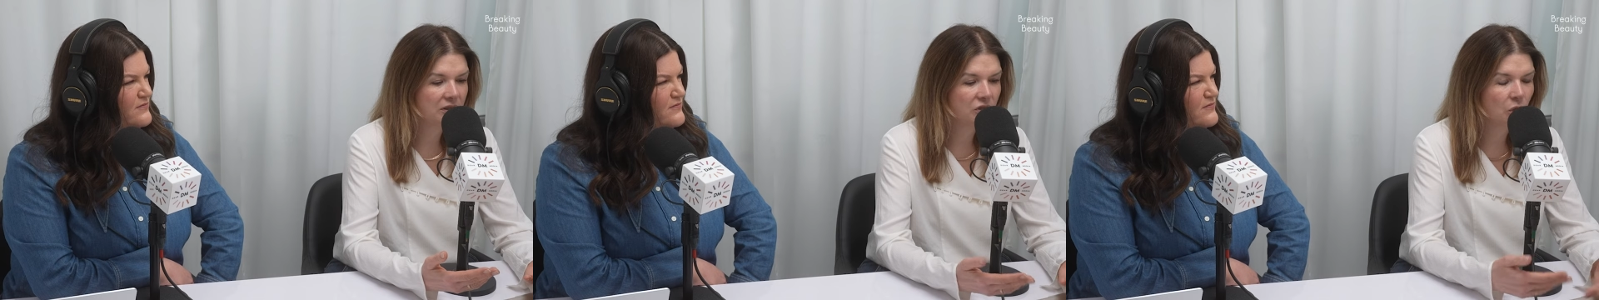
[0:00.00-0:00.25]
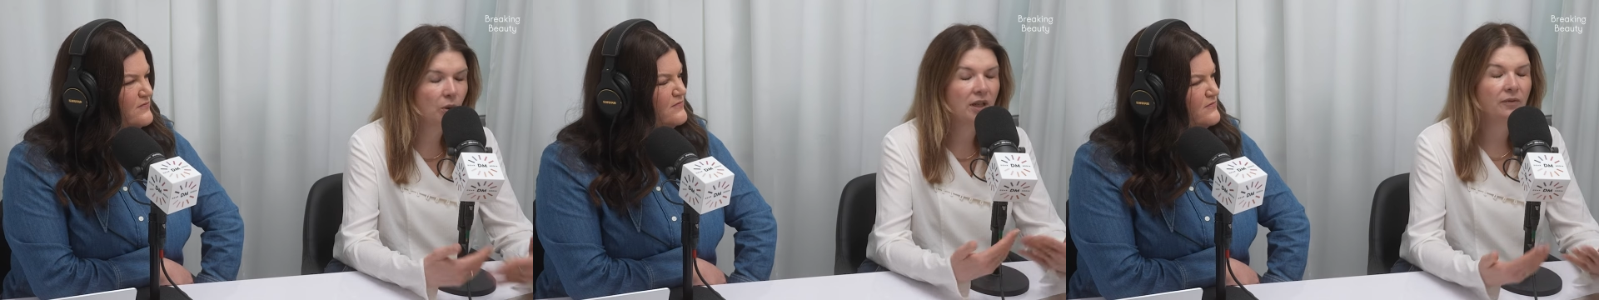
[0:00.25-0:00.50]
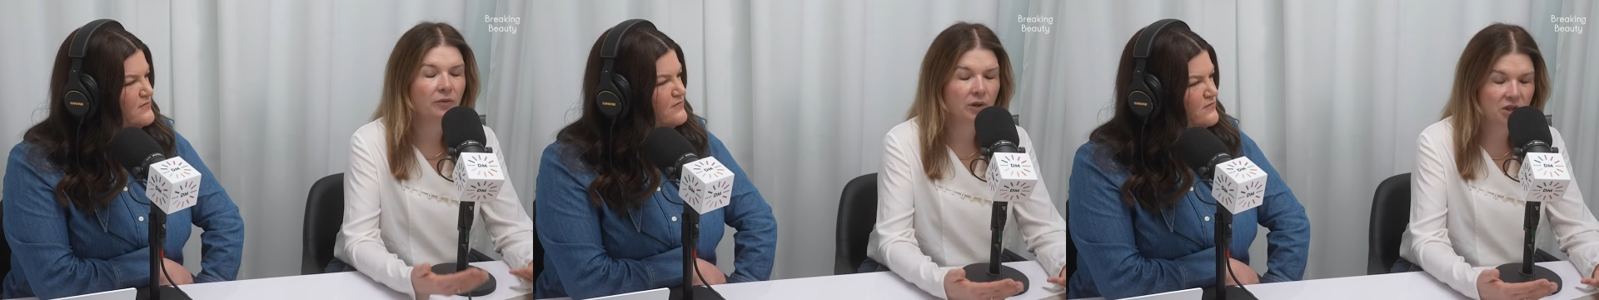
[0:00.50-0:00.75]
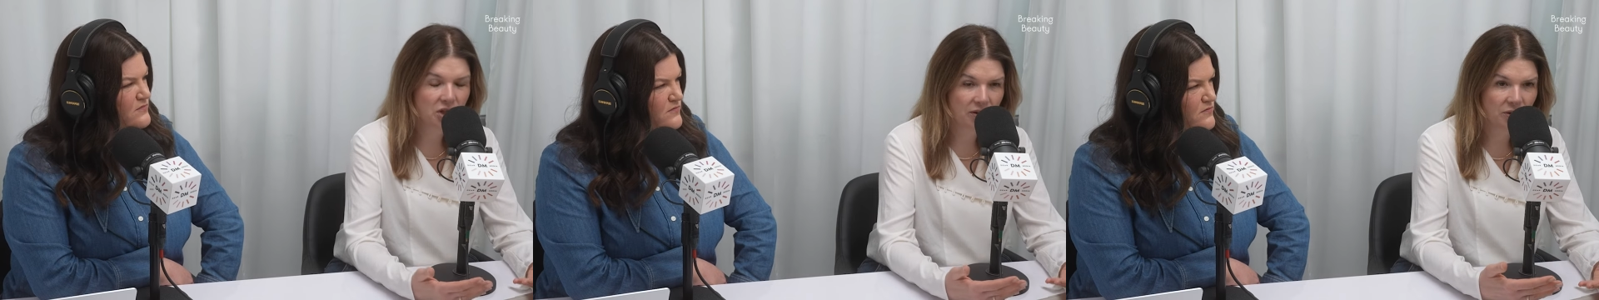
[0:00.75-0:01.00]
Speaker 1: showing up
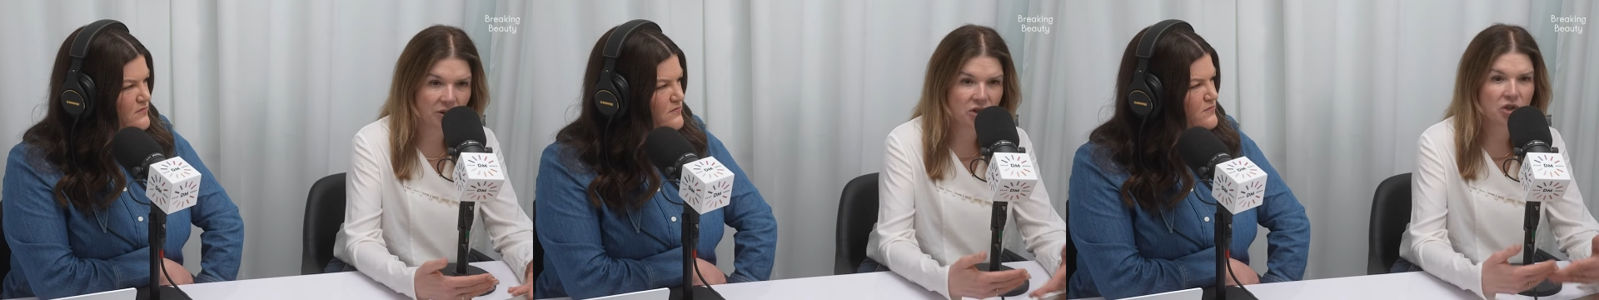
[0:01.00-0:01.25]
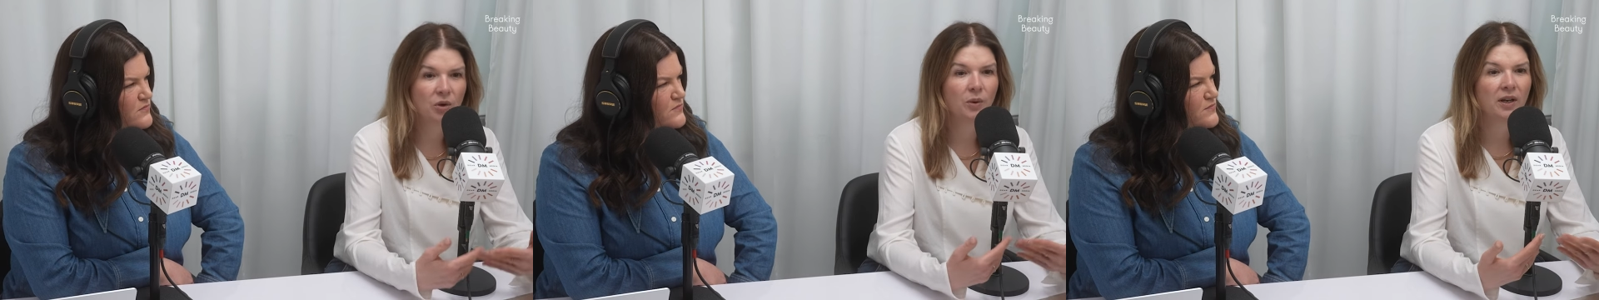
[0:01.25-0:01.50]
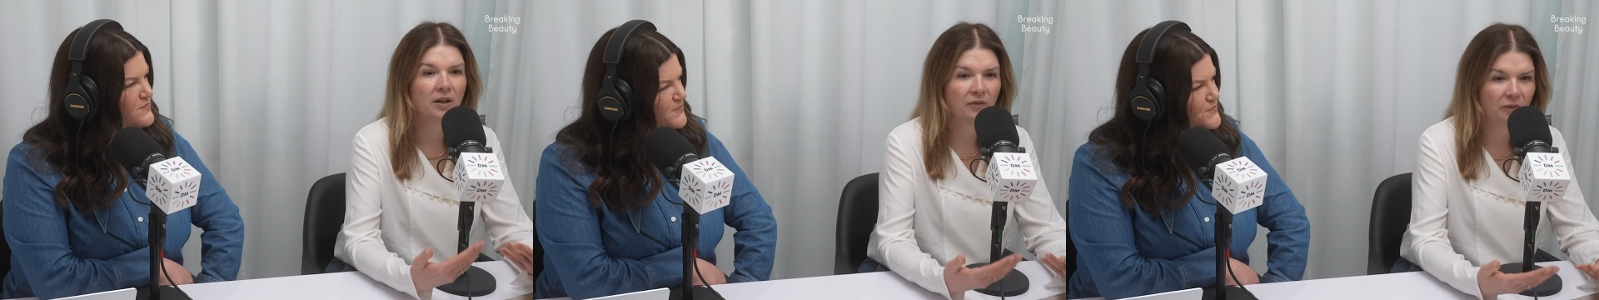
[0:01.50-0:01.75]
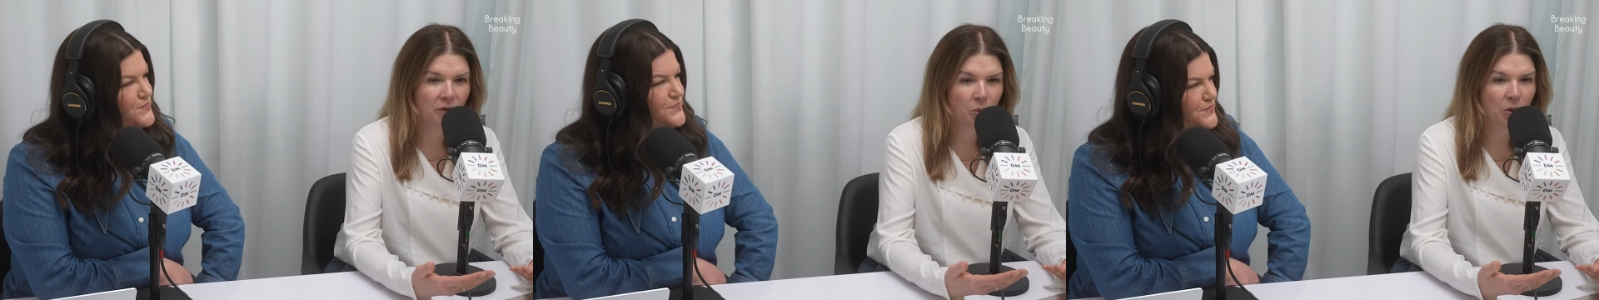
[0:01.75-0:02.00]
for each other and showing
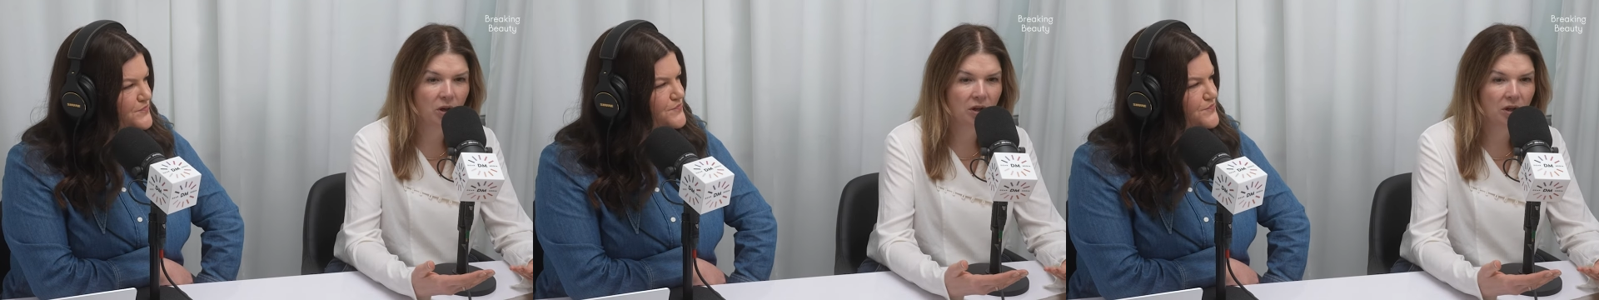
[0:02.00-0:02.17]
up for mm-hmm.